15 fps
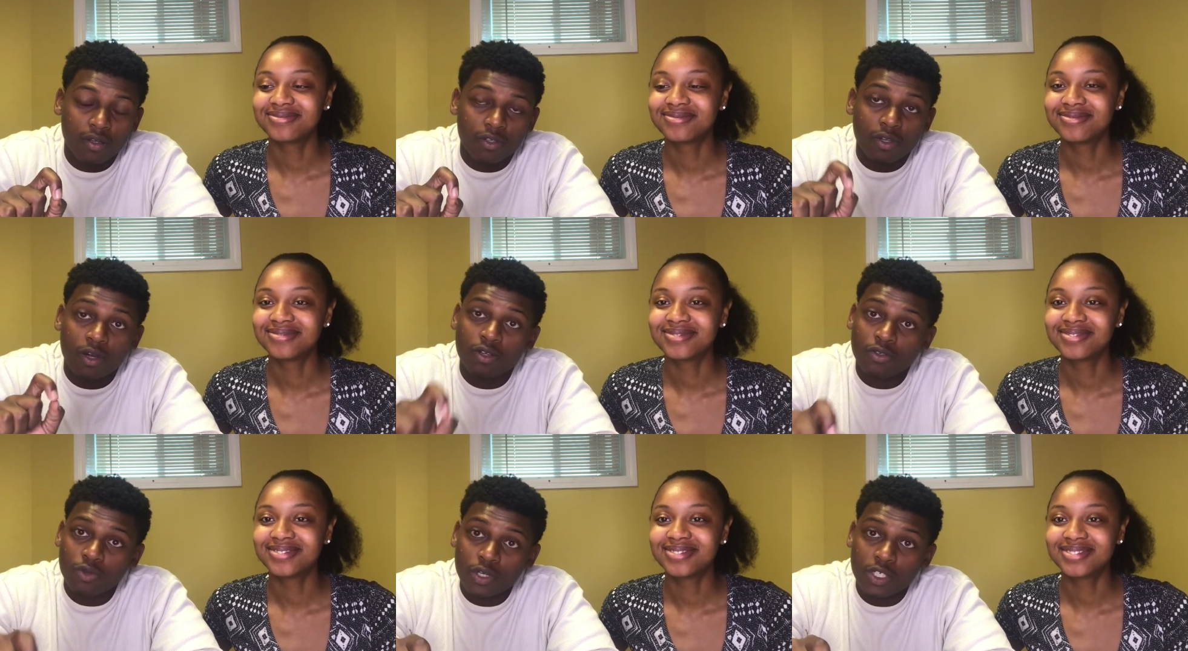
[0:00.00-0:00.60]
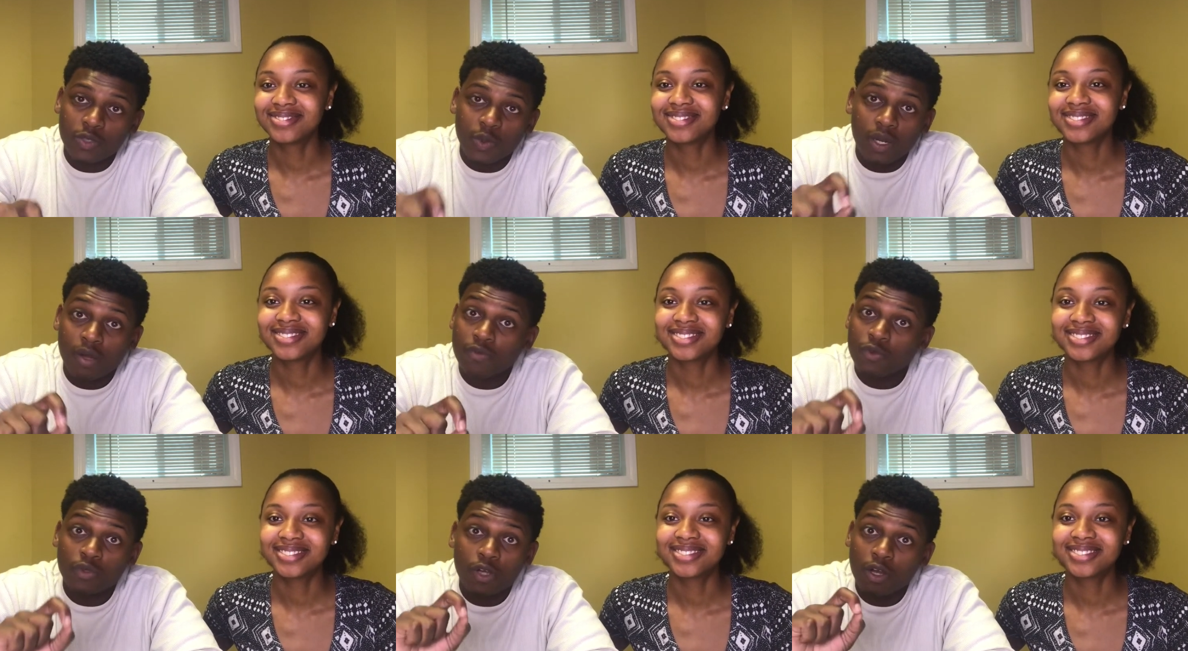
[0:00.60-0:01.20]
Speaker 1: talk to us. We
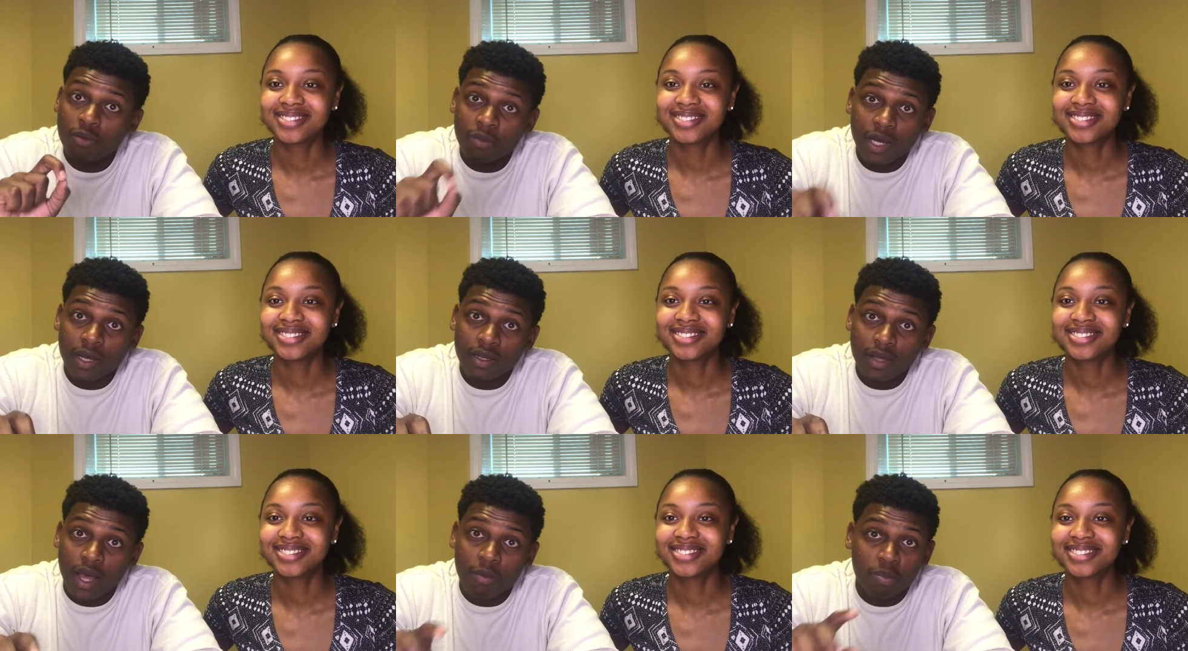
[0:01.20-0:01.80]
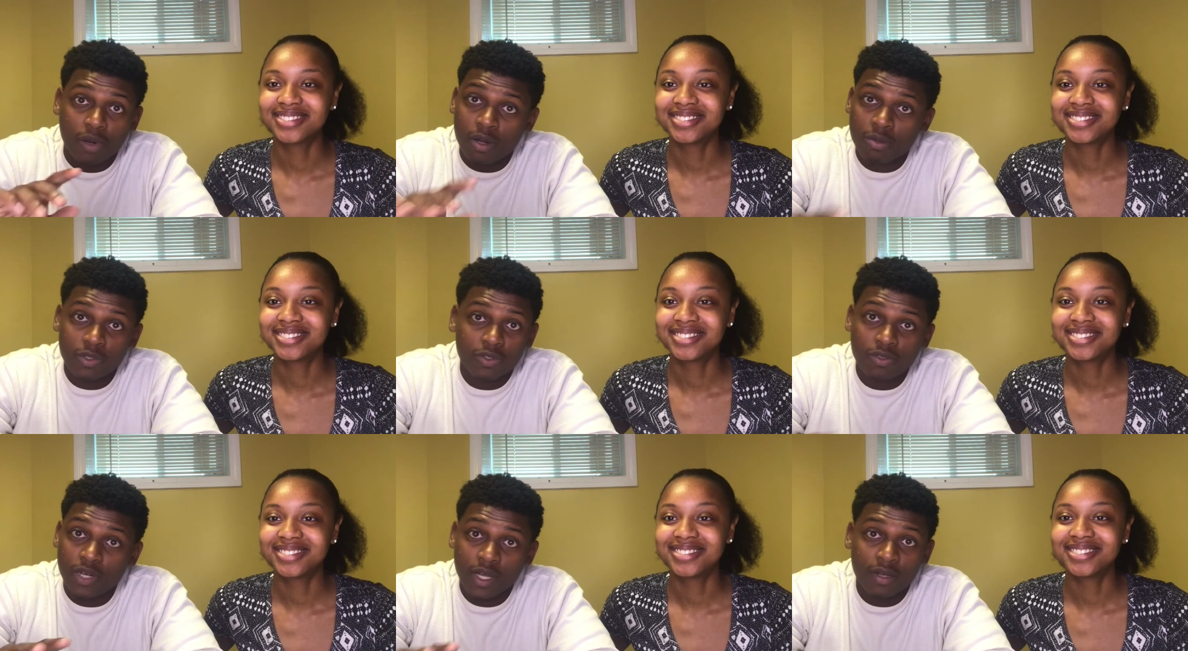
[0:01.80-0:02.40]
love to talk back. I
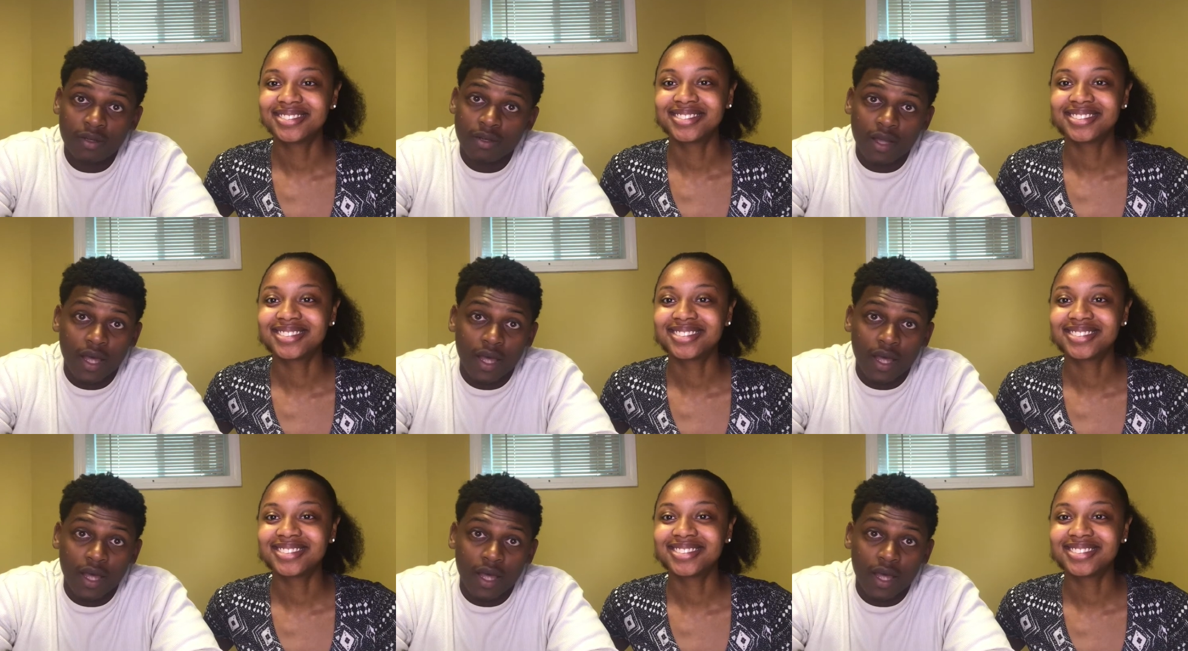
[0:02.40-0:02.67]
promise you that.